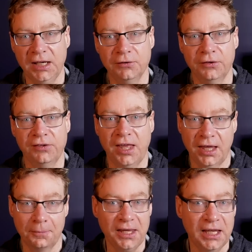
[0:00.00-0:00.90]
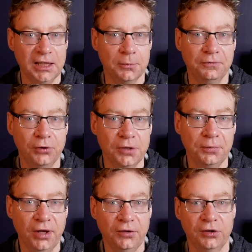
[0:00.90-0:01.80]
Elon saying making them at volume
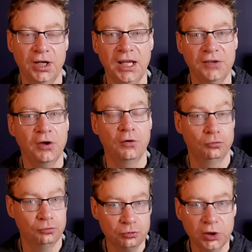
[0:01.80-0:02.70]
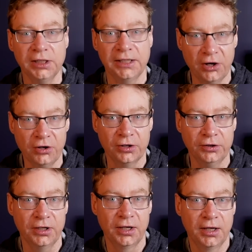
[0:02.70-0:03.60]
production is really
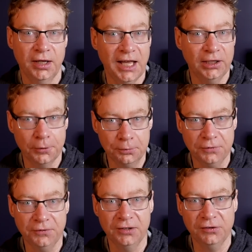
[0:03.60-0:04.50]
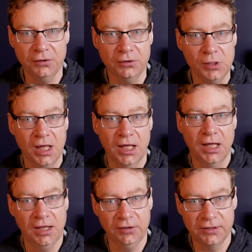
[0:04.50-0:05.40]
hard, and at a profit too
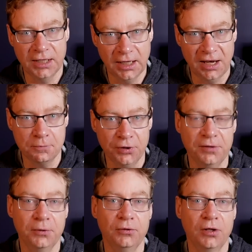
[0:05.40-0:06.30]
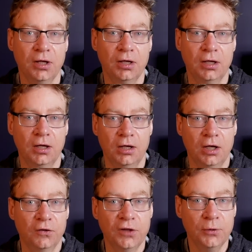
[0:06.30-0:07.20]
is near impossible.
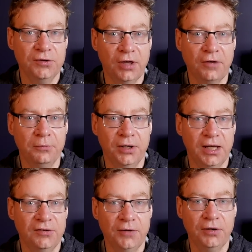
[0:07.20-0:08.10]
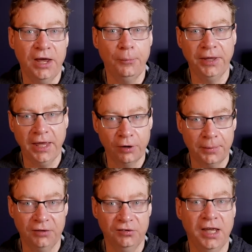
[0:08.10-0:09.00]
The U S government is even helping out
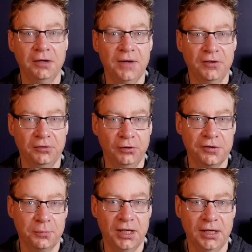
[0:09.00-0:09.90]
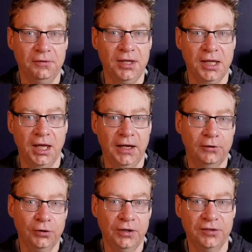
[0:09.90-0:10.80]
about ten thousand dollars per E V,
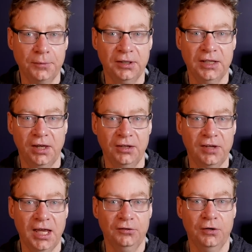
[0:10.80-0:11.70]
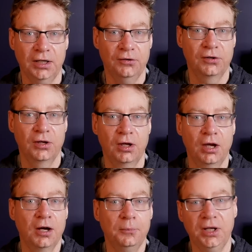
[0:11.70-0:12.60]
including subsidies and tax credits,
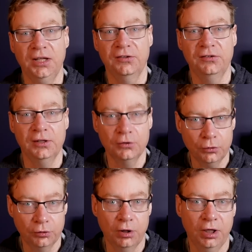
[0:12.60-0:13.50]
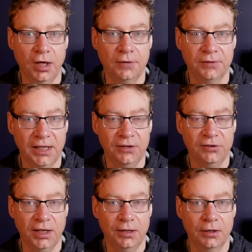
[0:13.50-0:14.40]
but it's still not enough for
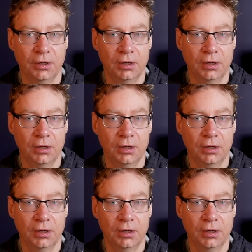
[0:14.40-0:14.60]
legacy.